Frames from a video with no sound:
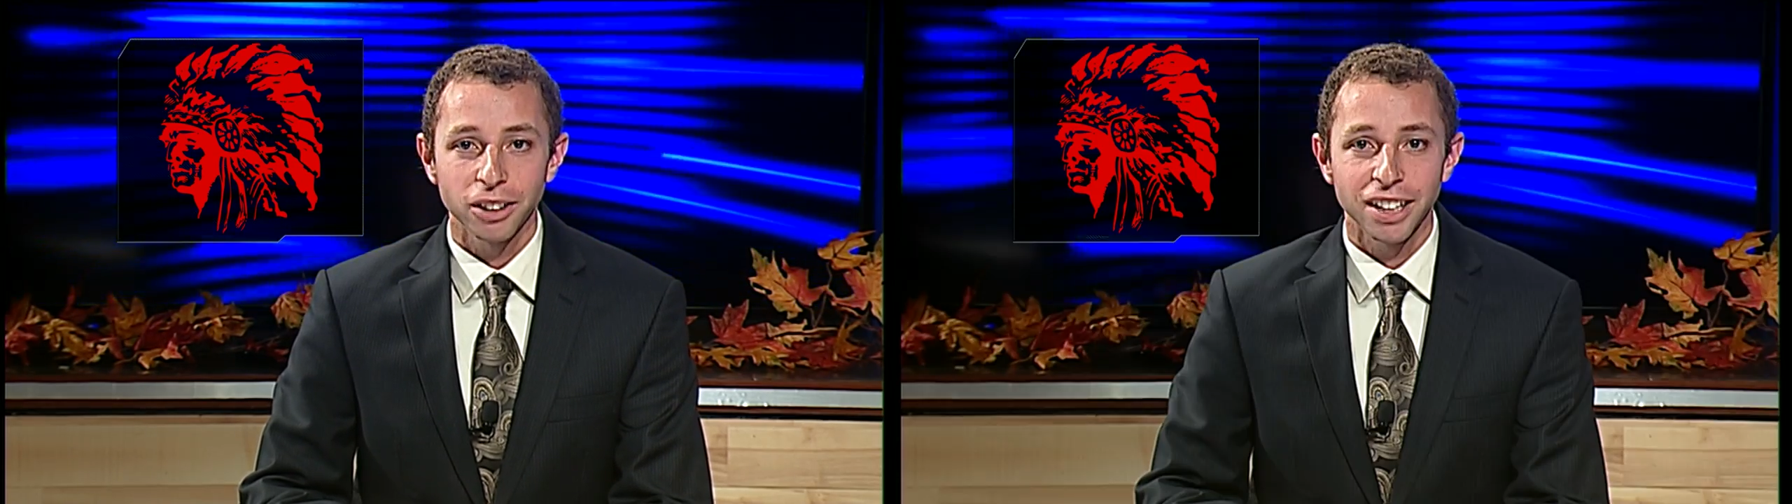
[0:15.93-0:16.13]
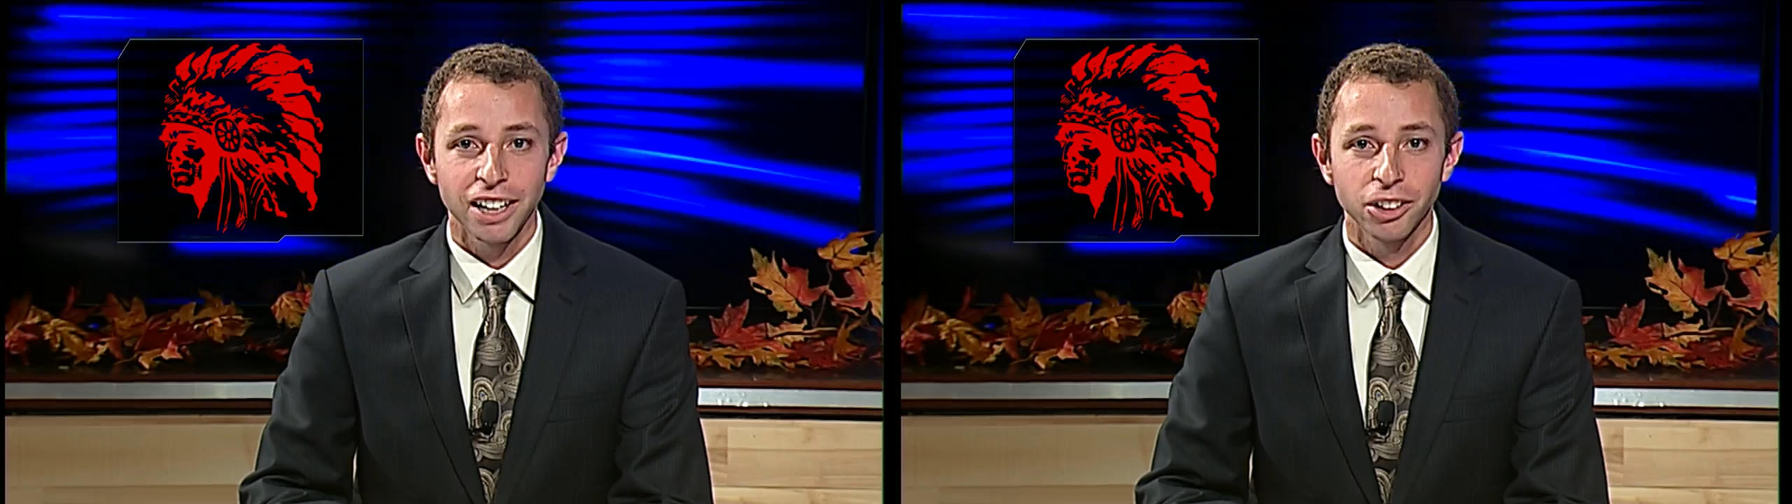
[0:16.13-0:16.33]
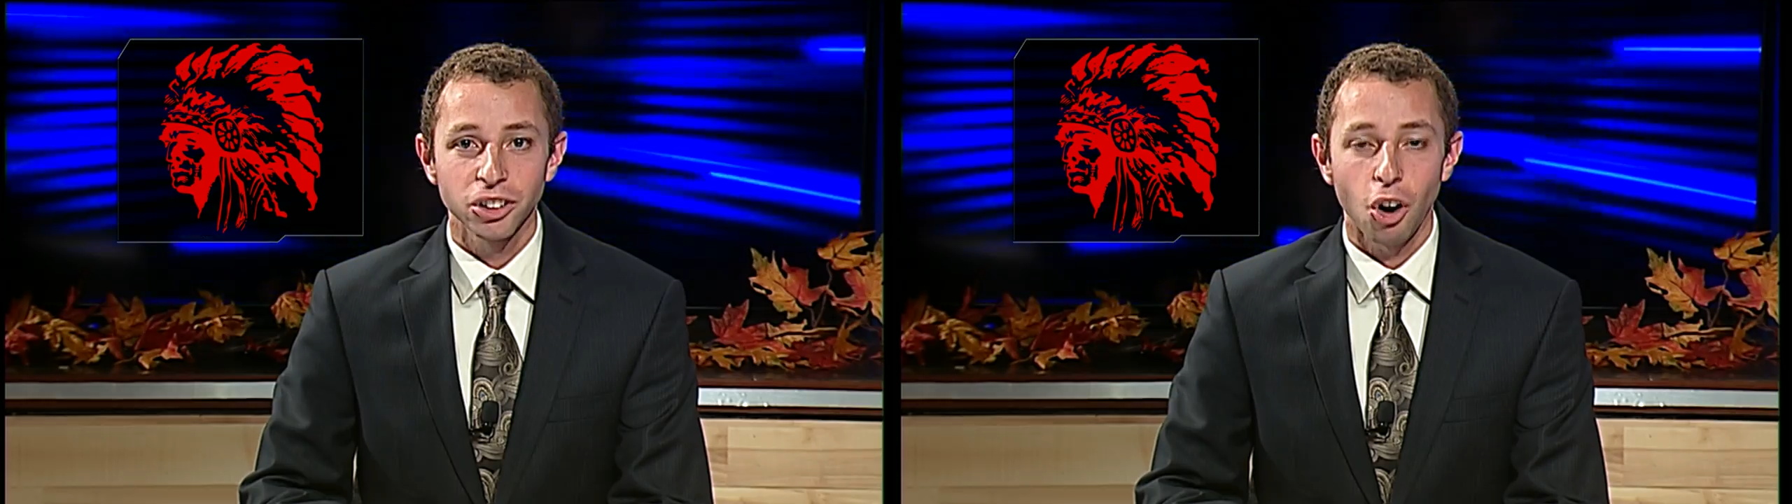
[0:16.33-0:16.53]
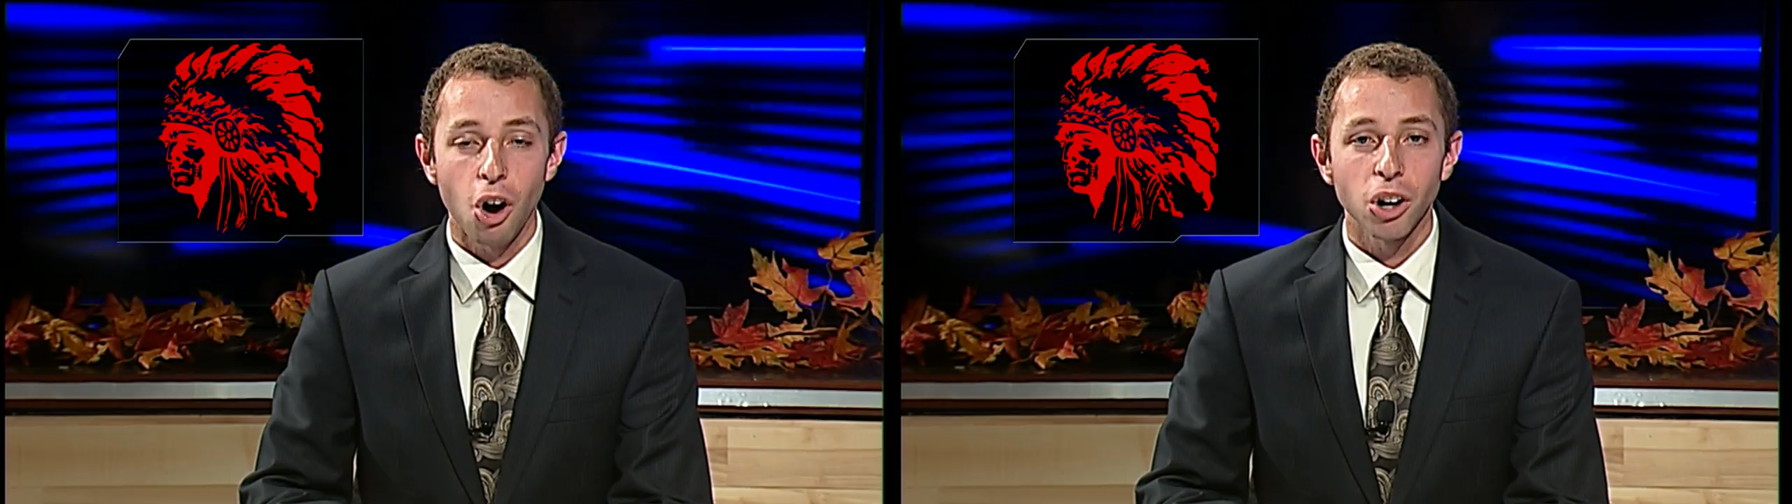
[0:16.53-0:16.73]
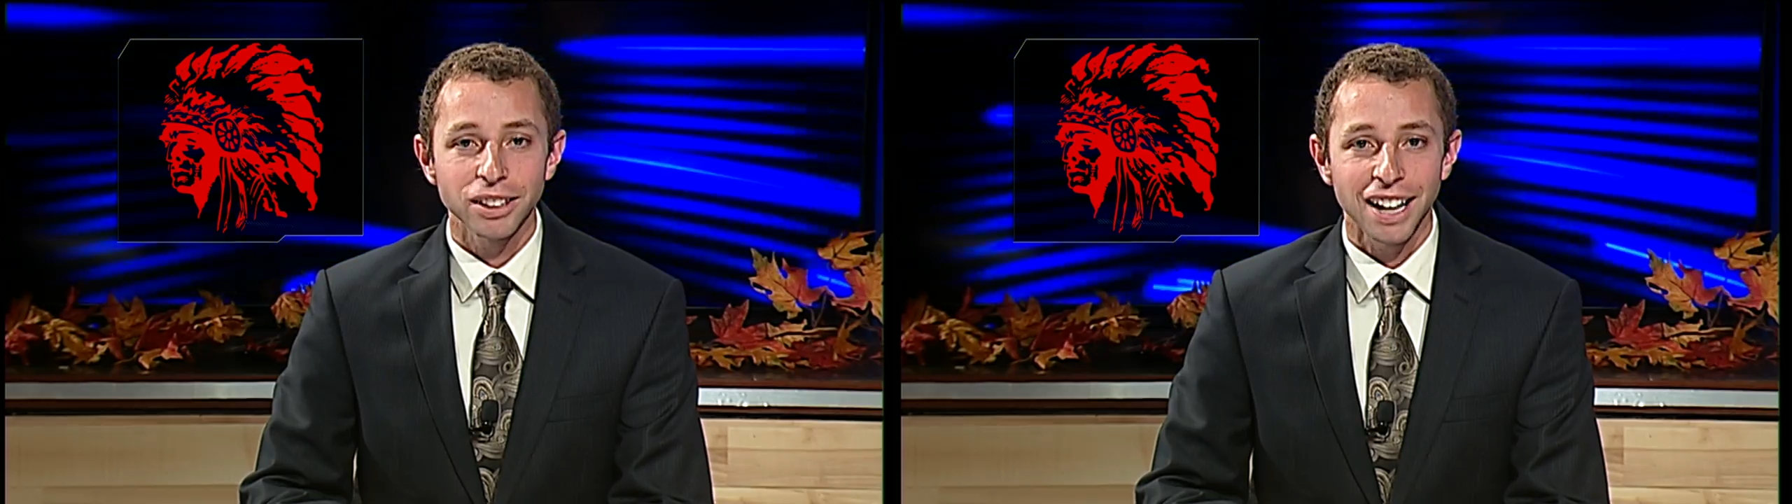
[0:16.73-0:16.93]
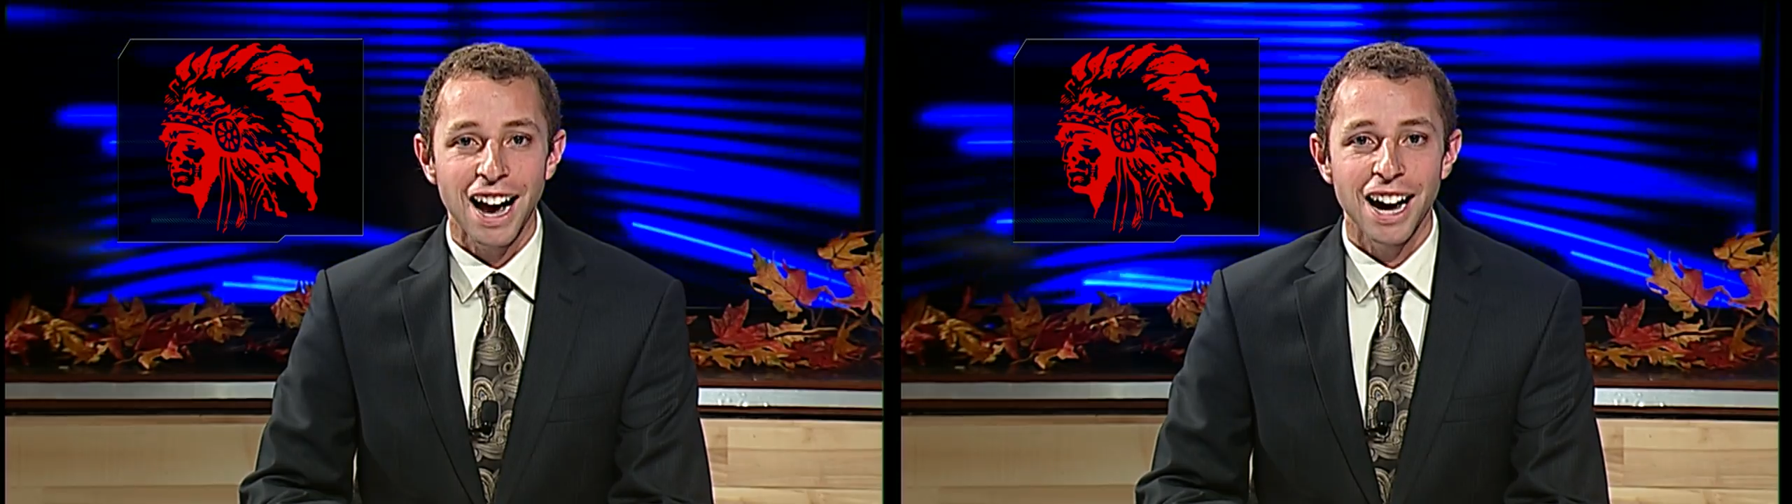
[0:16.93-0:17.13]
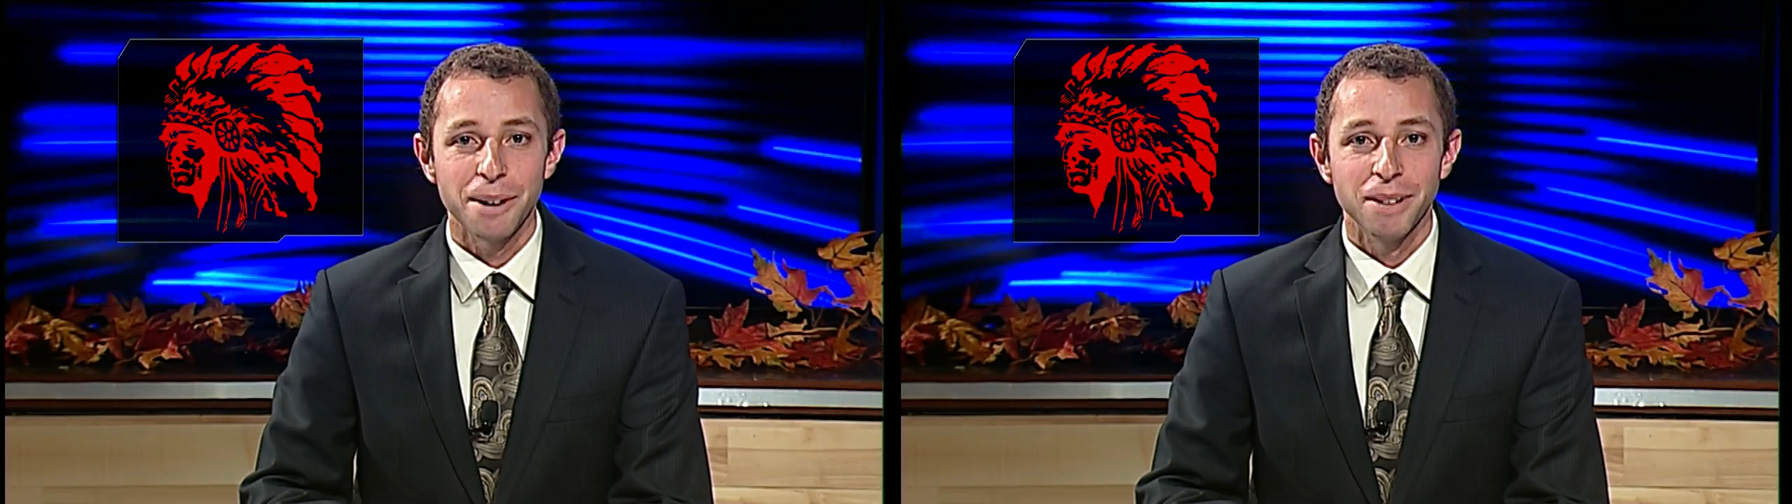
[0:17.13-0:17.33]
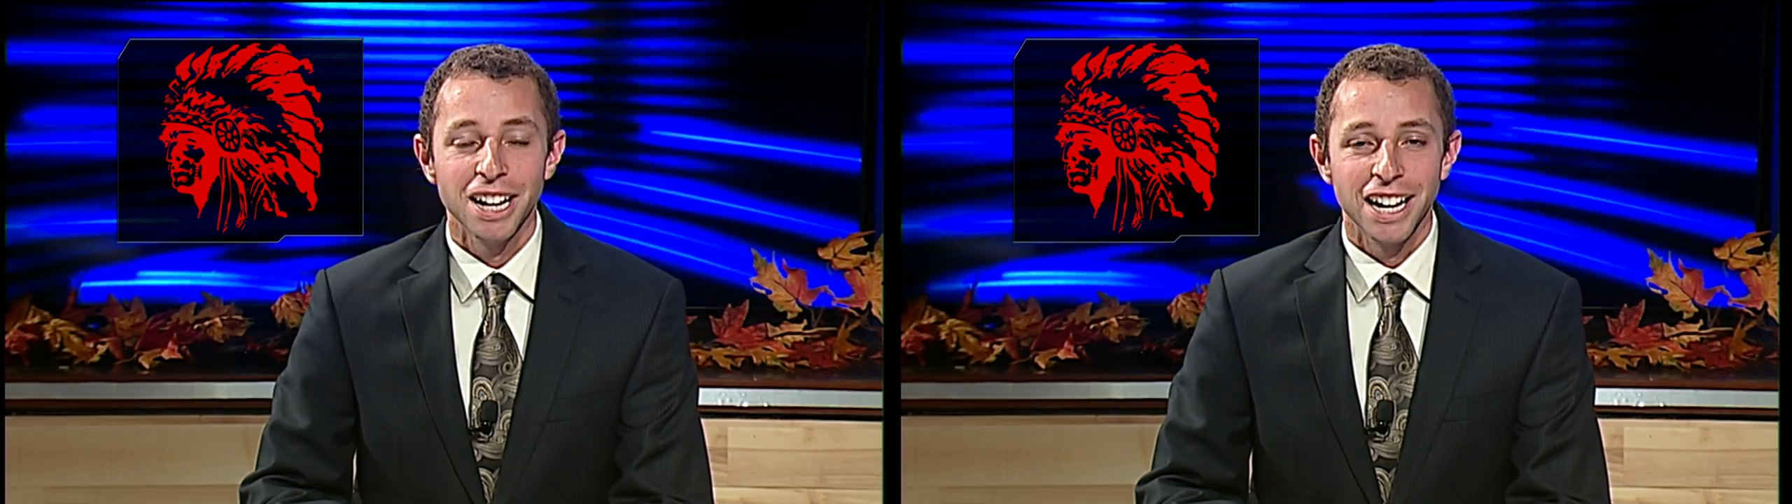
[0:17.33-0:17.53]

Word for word: titles all time